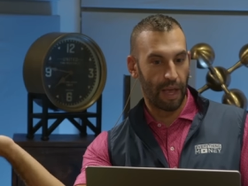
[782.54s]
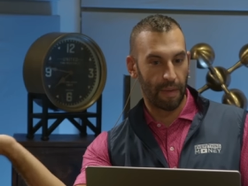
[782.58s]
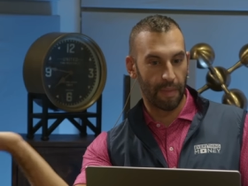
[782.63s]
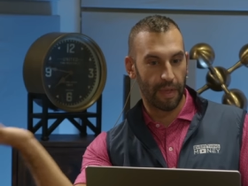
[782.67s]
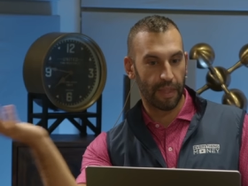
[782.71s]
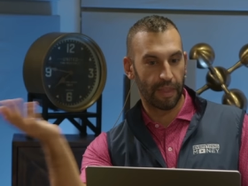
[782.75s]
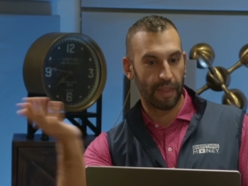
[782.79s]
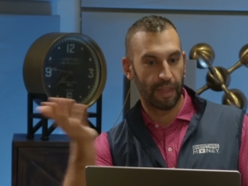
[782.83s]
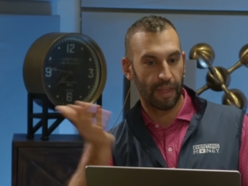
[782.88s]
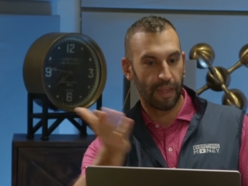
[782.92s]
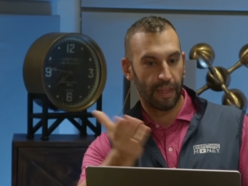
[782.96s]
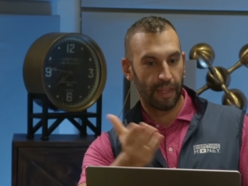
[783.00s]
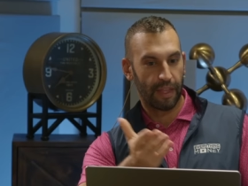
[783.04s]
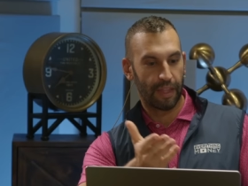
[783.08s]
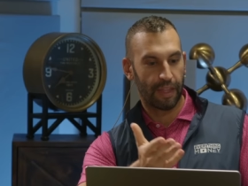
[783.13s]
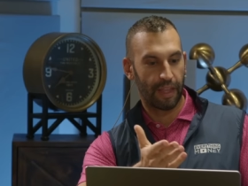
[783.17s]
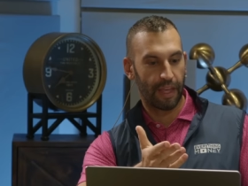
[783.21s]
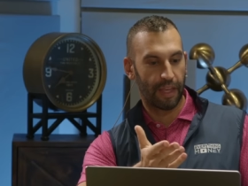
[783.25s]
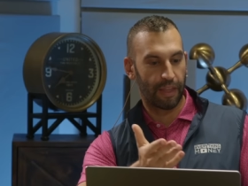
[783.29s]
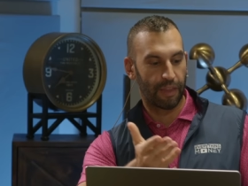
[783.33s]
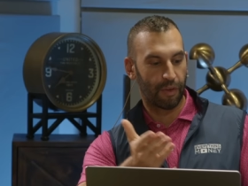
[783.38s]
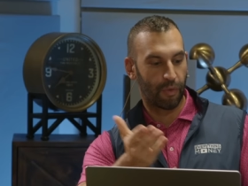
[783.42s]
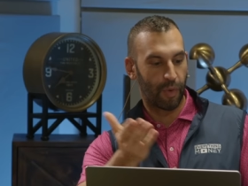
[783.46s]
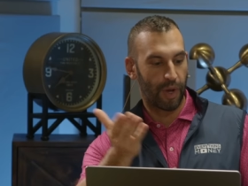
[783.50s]
I mean,
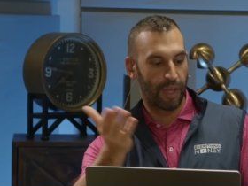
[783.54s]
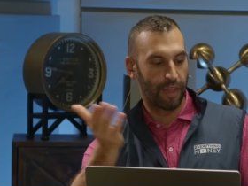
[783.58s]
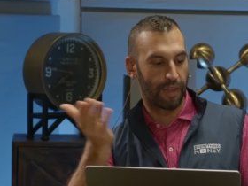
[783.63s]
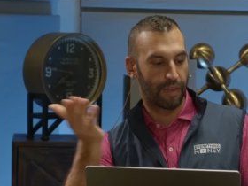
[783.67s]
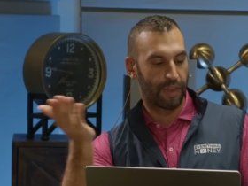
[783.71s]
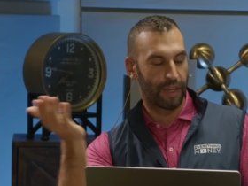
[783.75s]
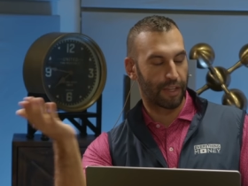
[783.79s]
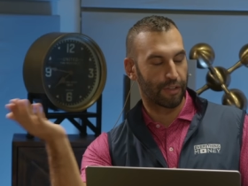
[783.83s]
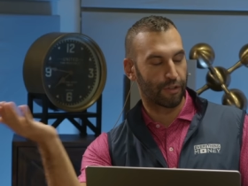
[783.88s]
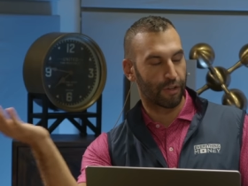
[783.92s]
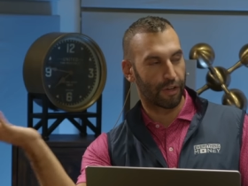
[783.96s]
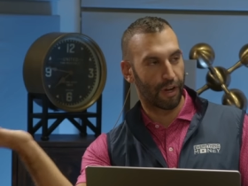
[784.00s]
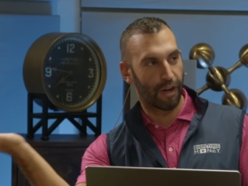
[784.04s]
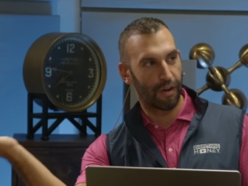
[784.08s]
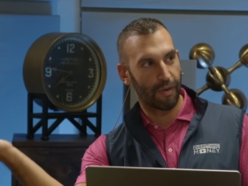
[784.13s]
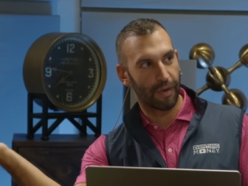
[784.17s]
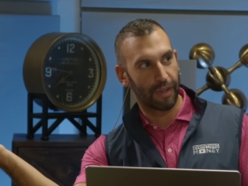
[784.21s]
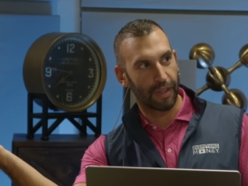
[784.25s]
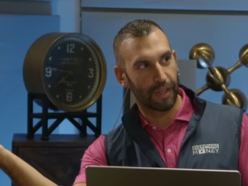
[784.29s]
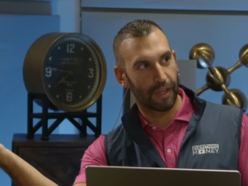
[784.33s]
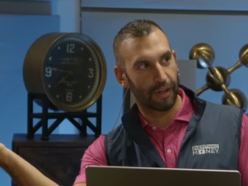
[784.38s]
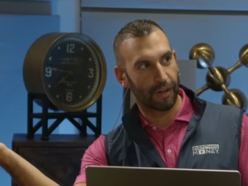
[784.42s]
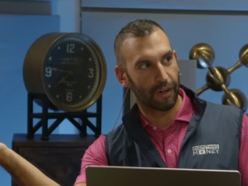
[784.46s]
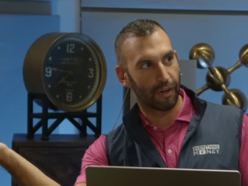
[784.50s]
the, way that things are
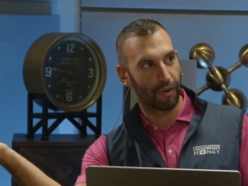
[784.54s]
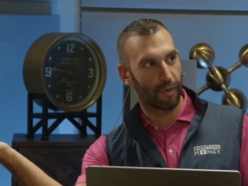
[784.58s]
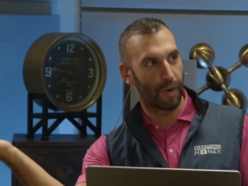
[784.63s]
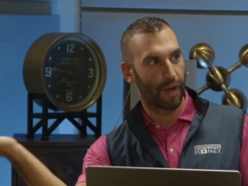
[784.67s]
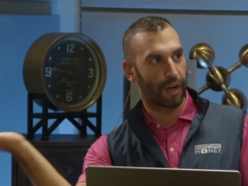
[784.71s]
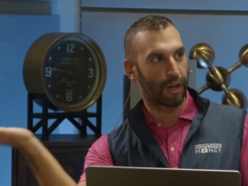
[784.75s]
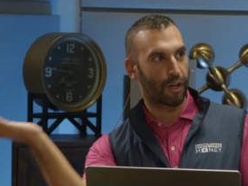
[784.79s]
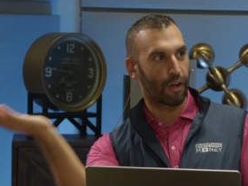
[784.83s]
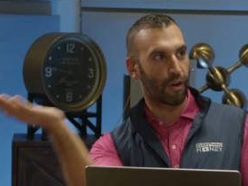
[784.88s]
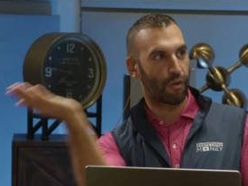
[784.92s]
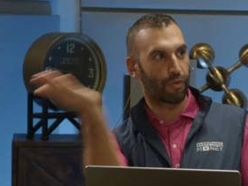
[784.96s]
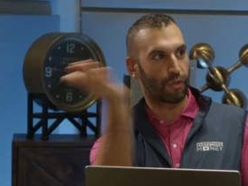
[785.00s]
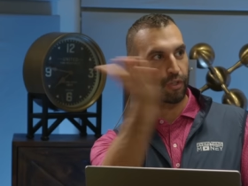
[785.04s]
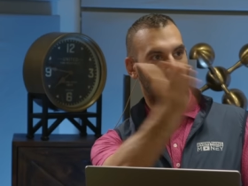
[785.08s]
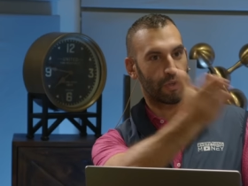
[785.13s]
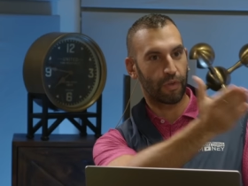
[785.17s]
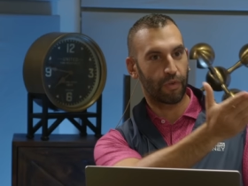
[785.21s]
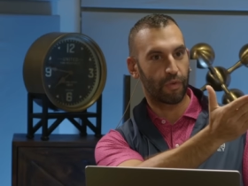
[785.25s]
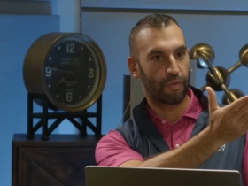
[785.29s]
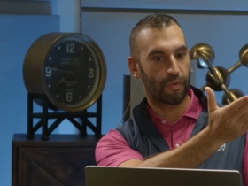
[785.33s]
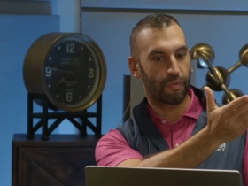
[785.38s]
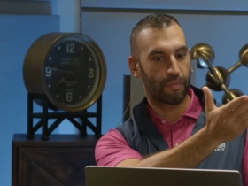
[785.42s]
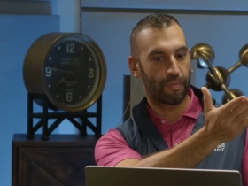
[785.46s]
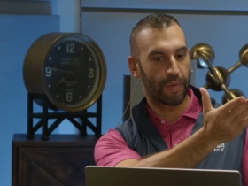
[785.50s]
going, they're going to want to go
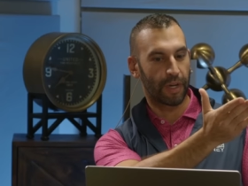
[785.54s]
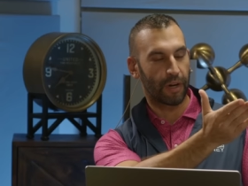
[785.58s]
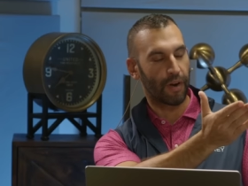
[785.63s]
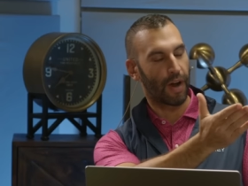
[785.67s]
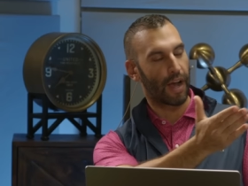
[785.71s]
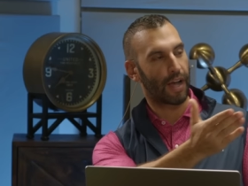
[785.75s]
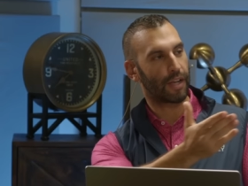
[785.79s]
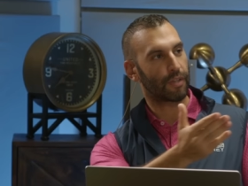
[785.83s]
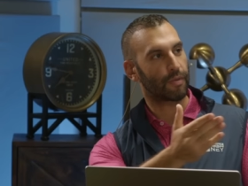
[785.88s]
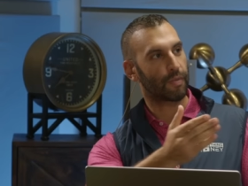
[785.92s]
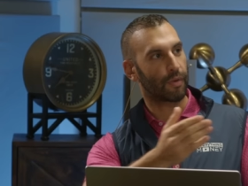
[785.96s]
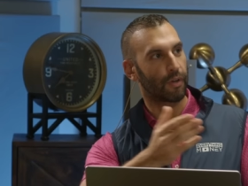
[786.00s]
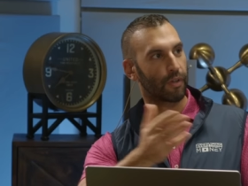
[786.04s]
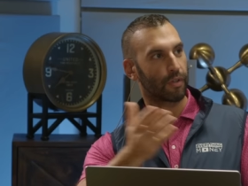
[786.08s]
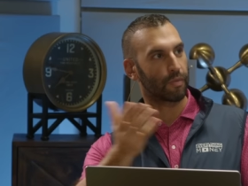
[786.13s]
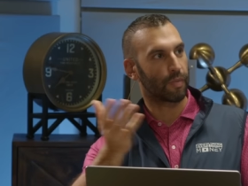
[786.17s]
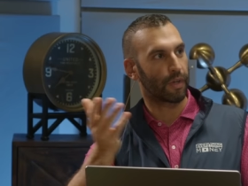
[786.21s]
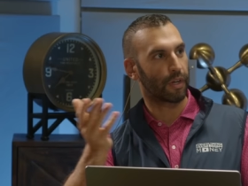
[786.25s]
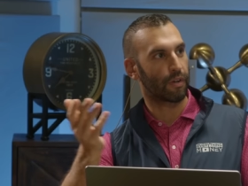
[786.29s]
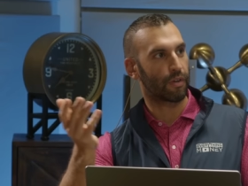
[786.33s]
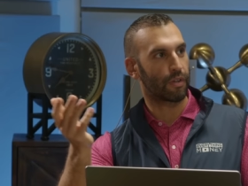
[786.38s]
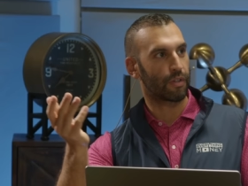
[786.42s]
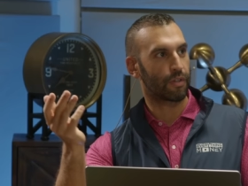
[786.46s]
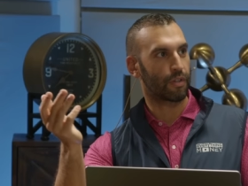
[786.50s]
to bigger so hospitals,
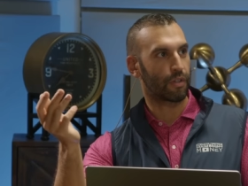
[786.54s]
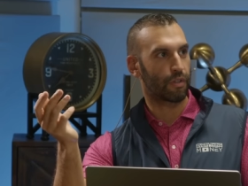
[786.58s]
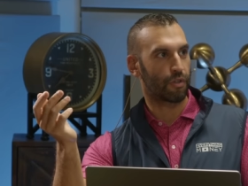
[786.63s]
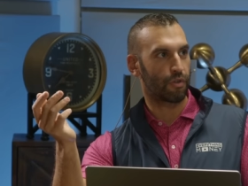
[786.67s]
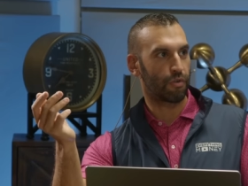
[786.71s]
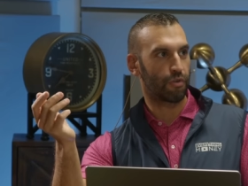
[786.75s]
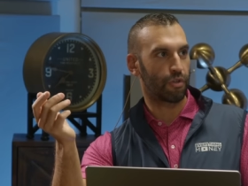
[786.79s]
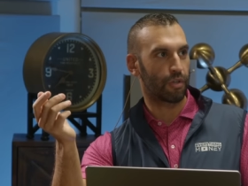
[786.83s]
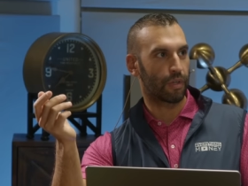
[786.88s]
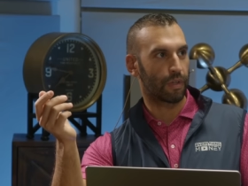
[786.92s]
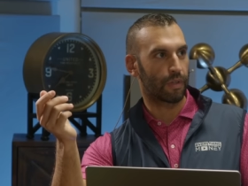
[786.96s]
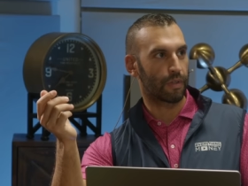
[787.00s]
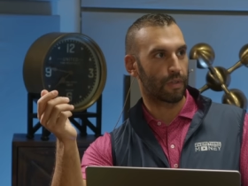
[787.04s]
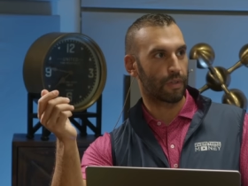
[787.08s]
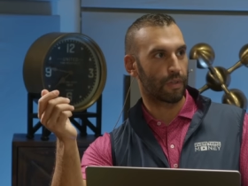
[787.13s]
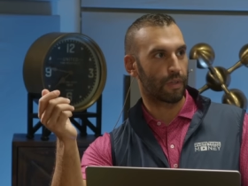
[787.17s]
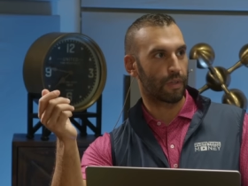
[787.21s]
bigger institutions.